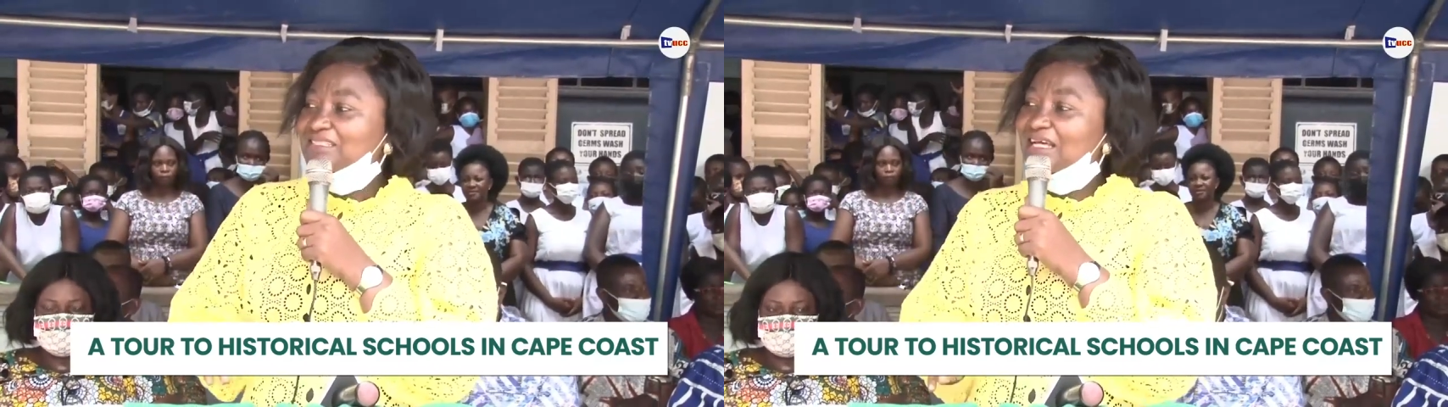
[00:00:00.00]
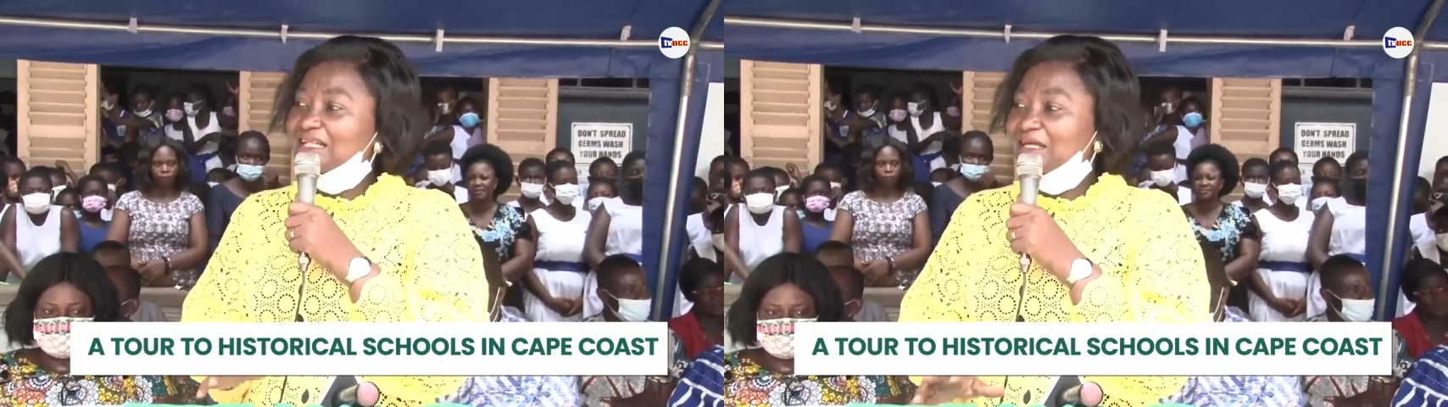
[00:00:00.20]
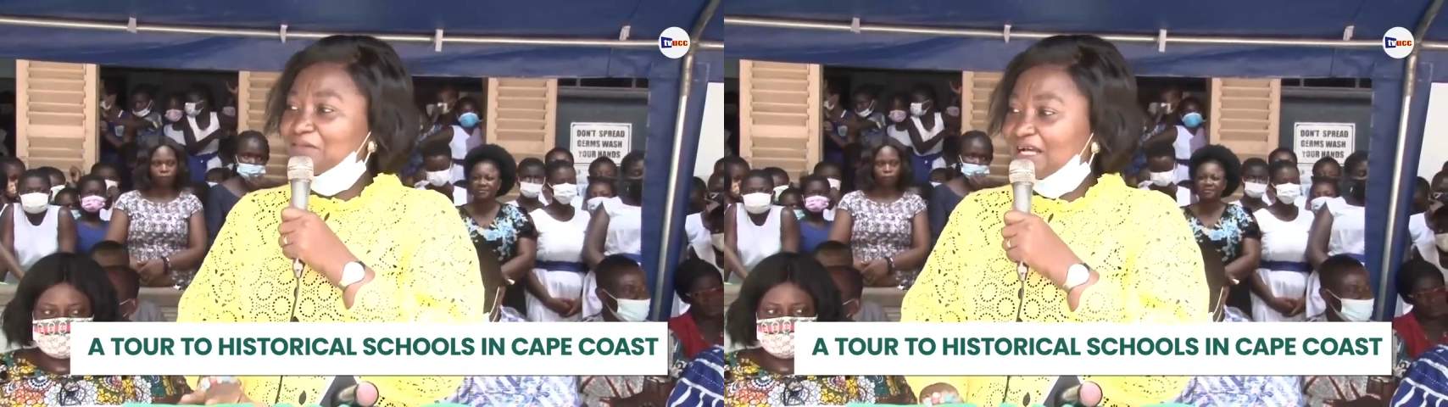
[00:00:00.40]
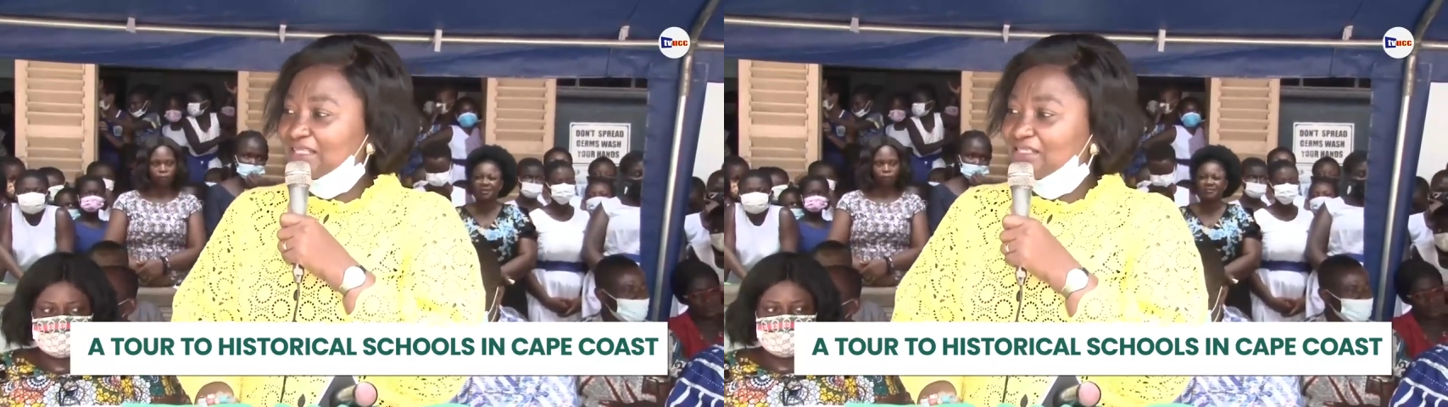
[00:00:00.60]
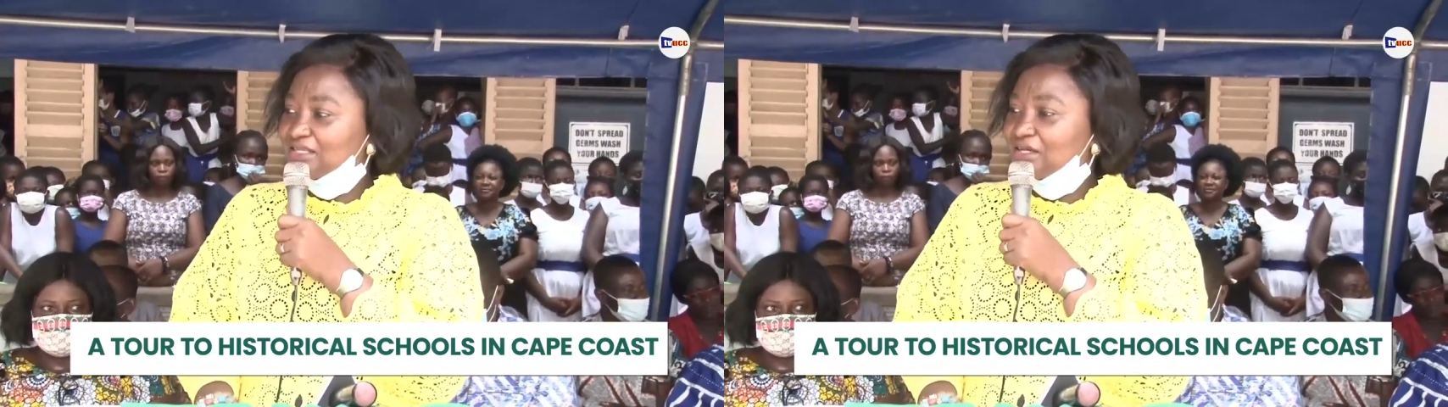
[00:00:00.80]
tell them
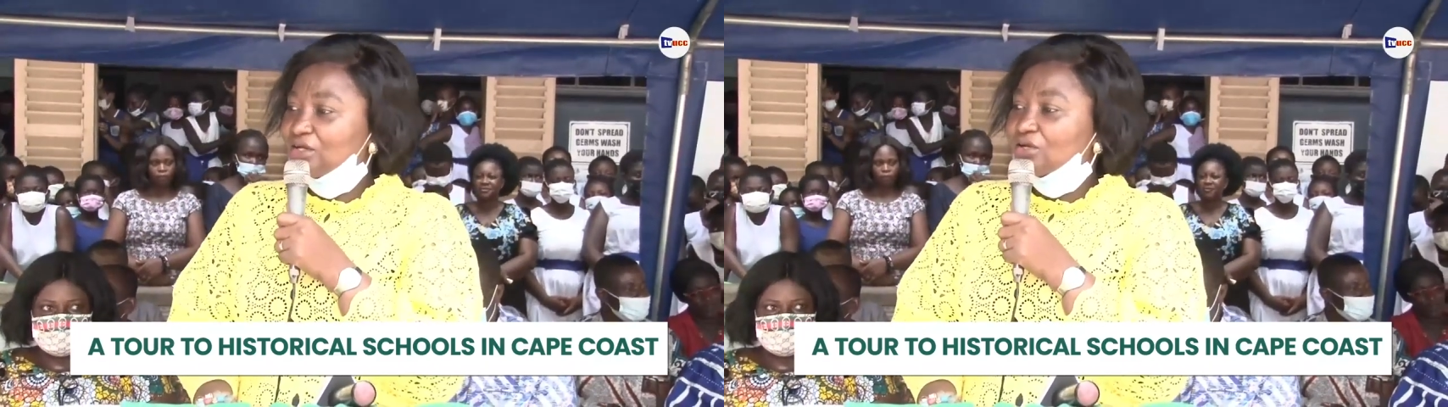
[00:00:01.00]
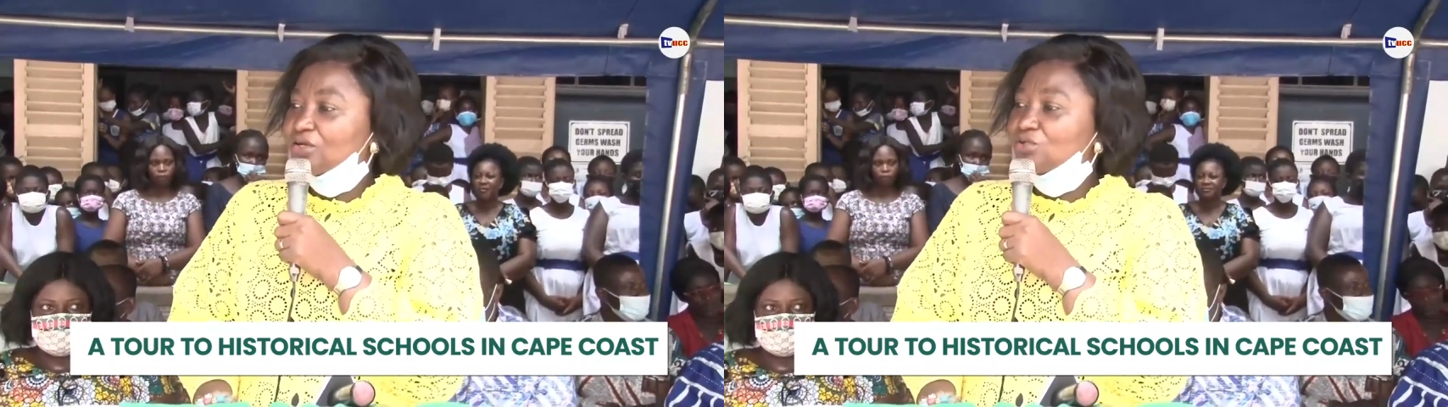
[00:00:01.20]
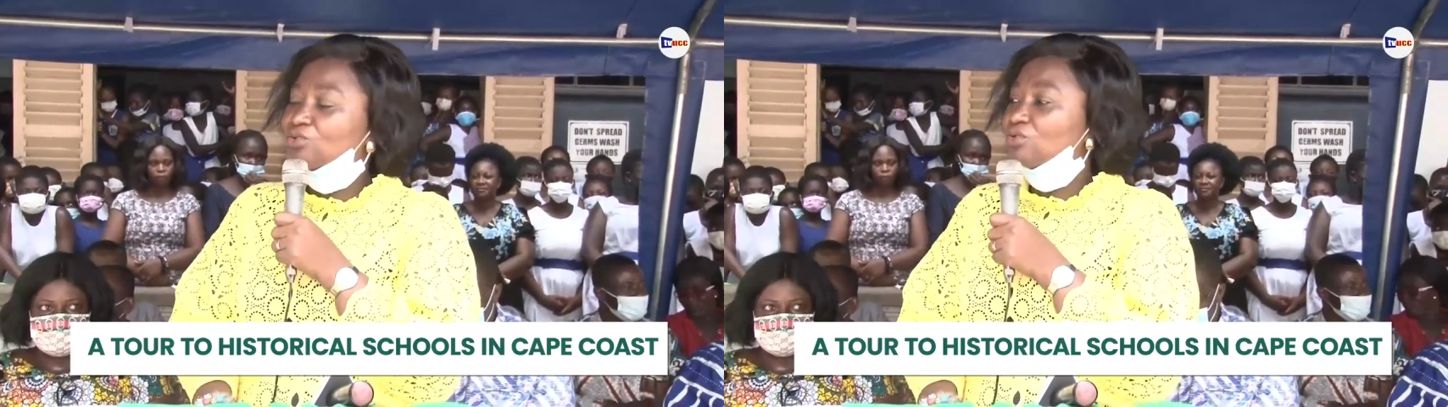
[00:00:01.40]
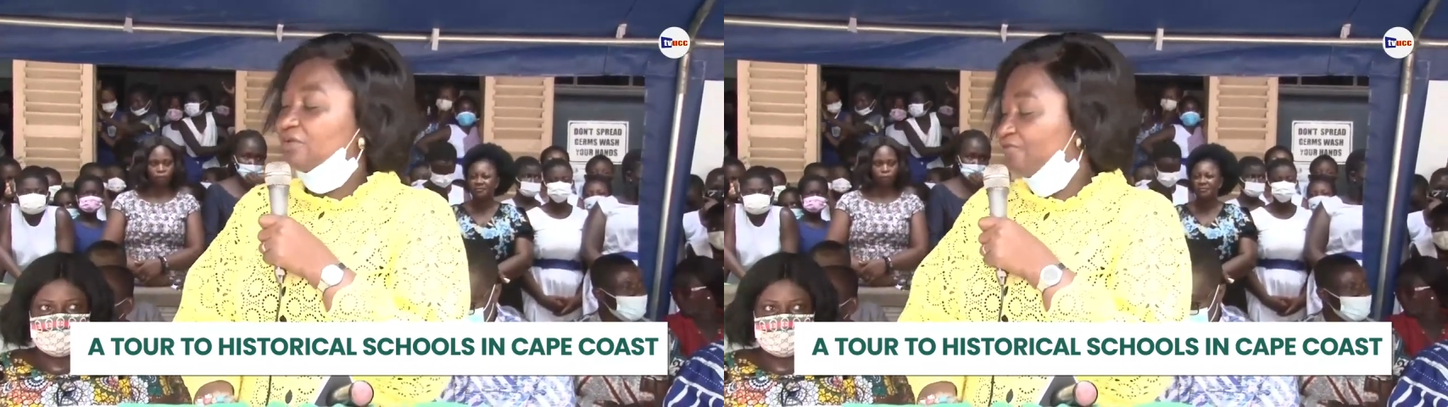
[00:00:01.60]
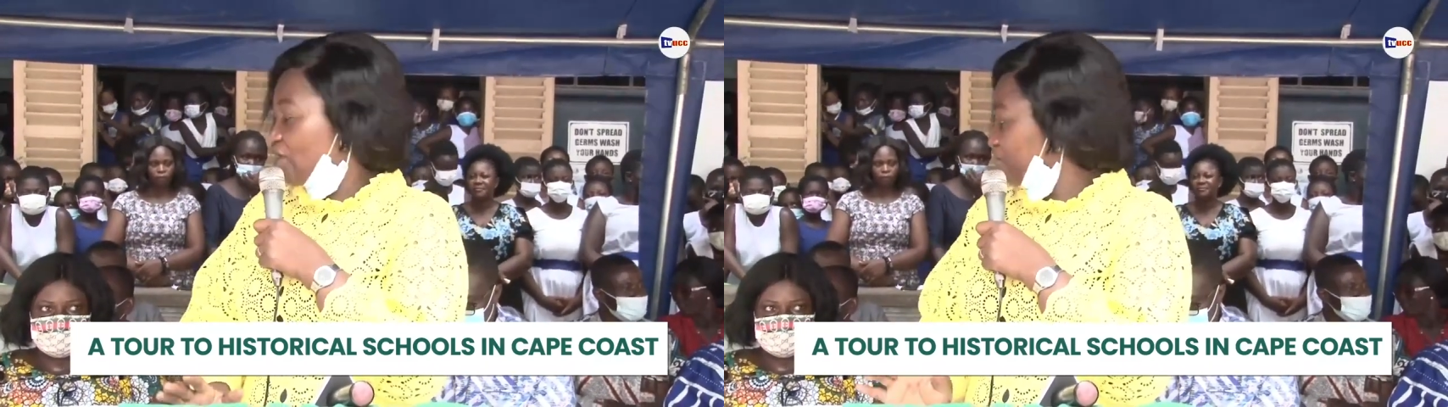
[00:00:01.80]
that you will
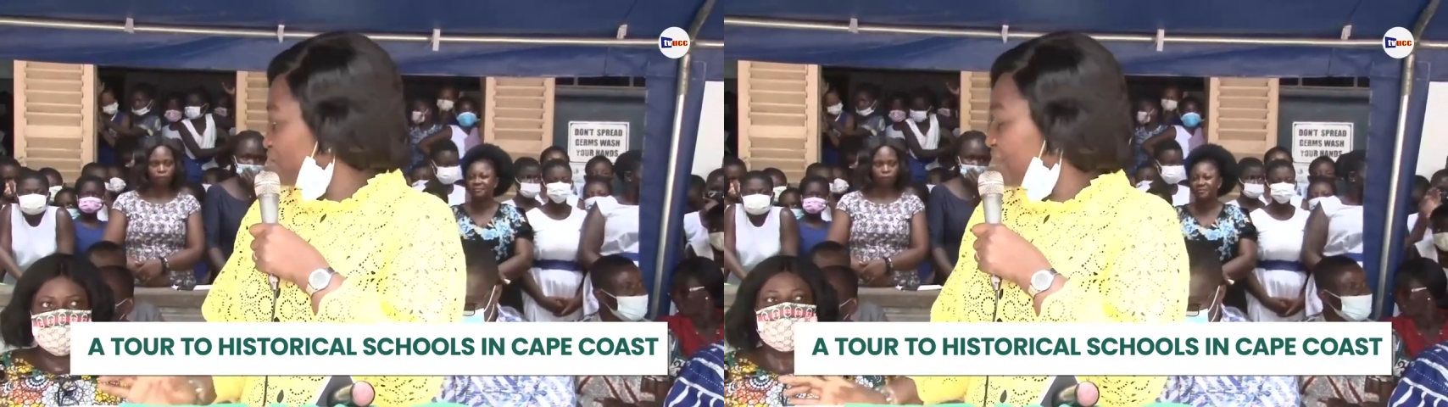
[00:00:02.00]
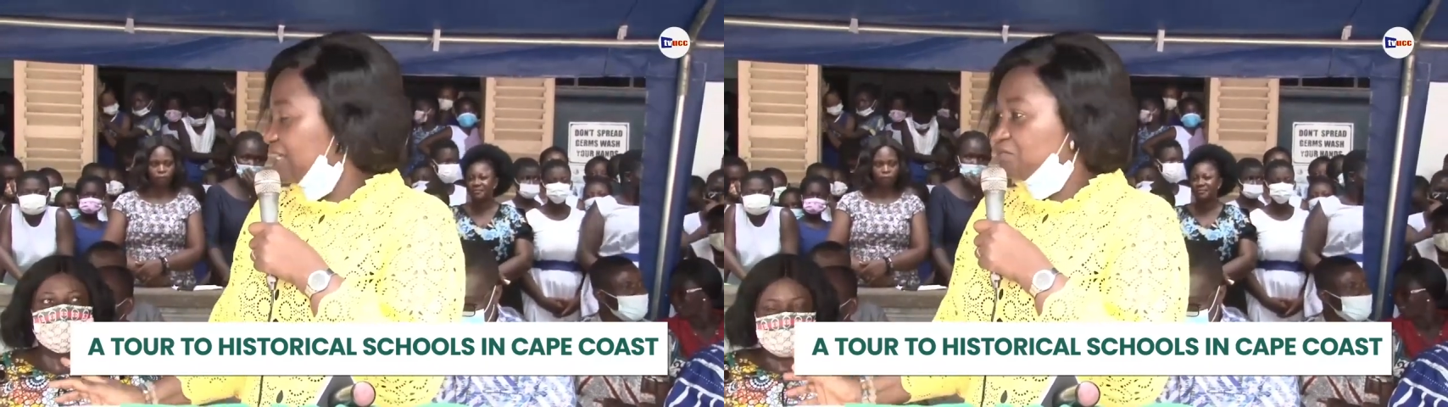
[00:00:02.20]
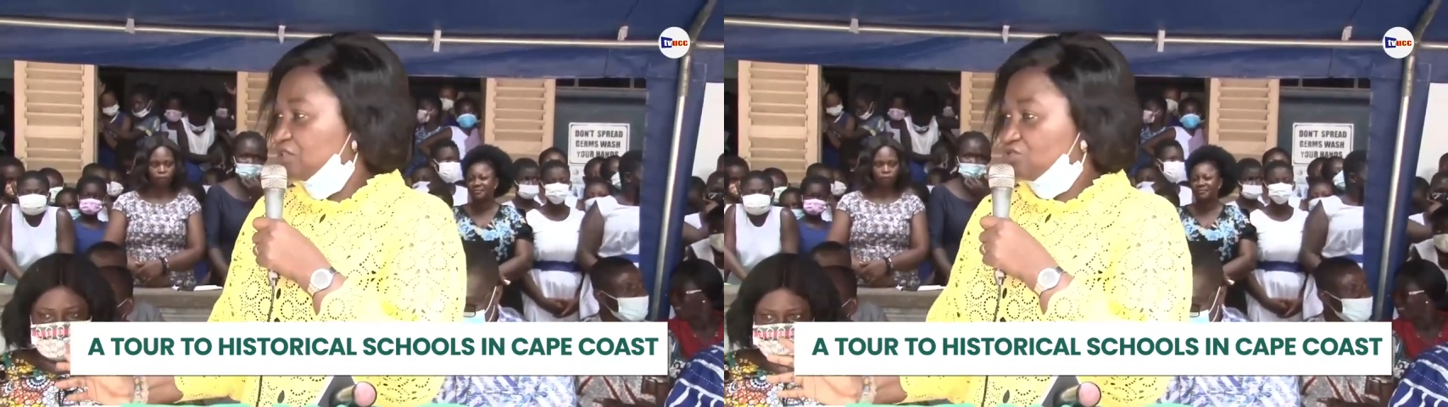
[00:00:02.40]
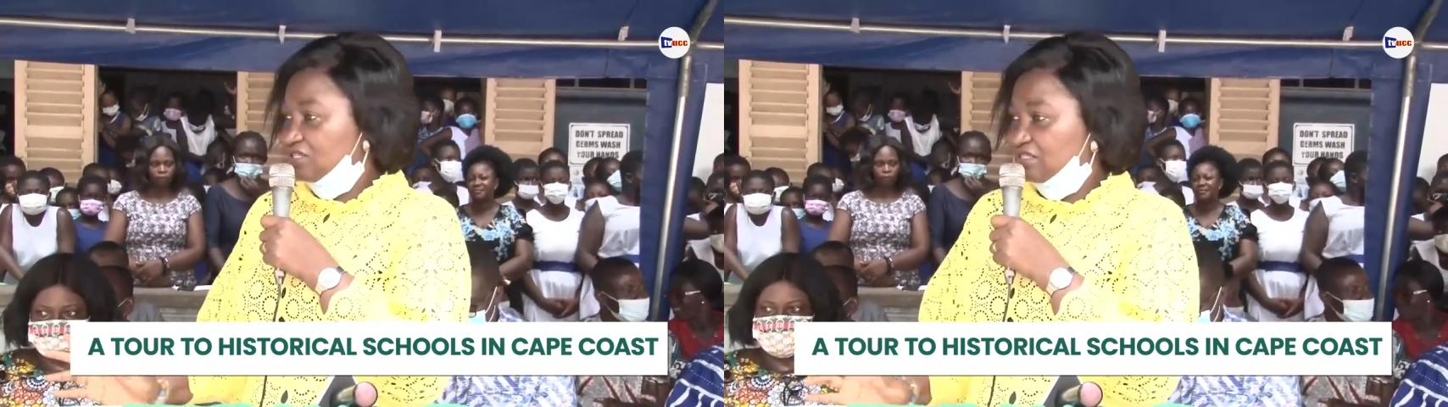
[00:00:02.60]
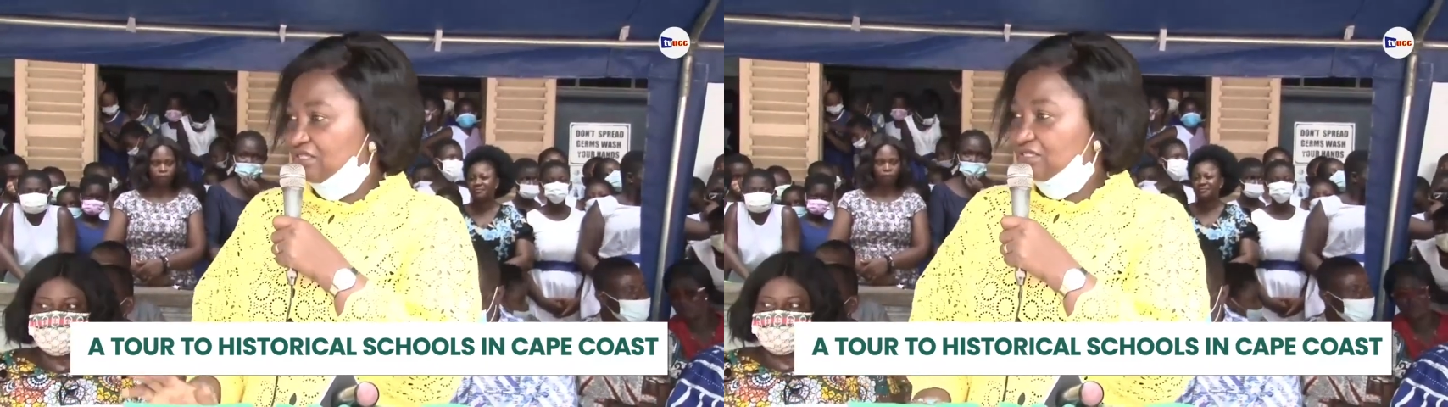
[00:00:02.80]
inform your
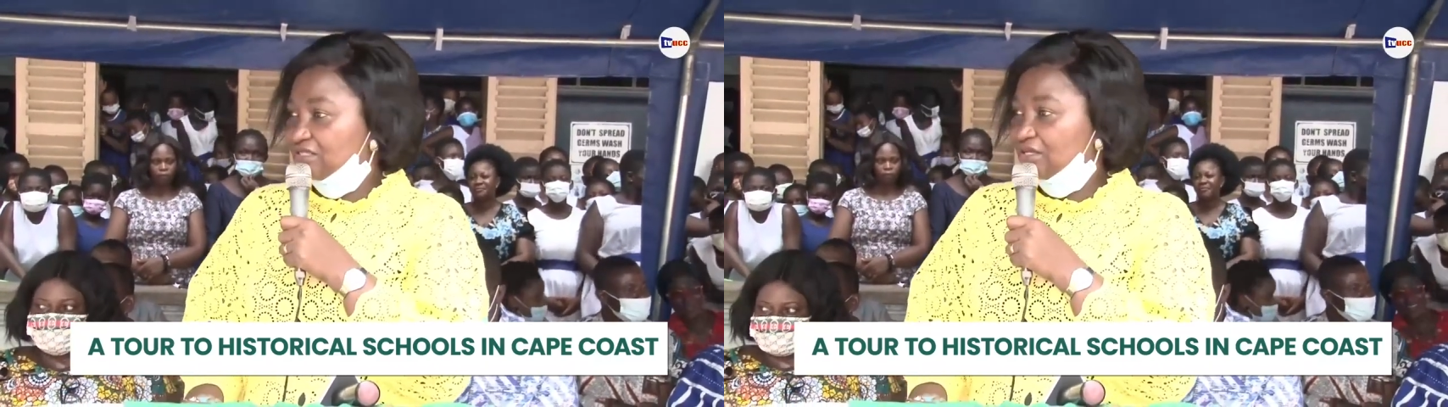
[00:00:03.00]
headmistresses,